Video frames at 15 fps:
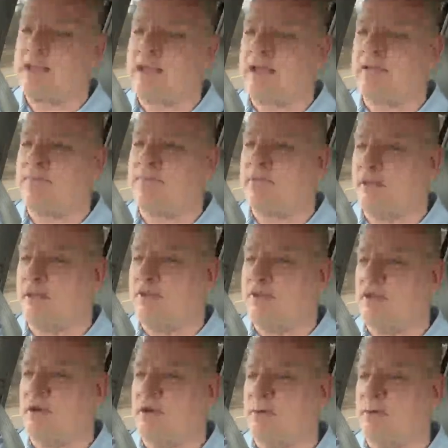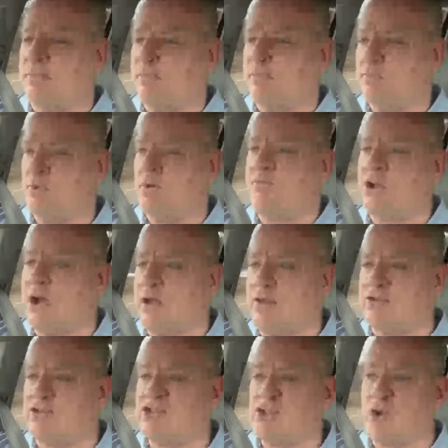Kind of sad that
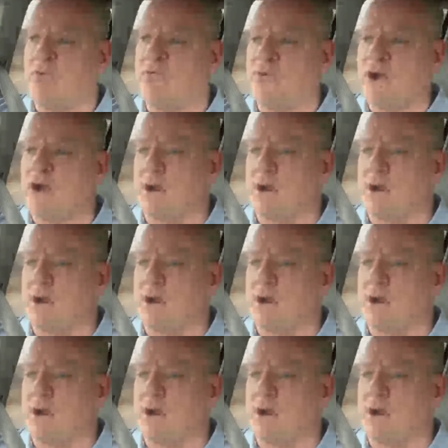we've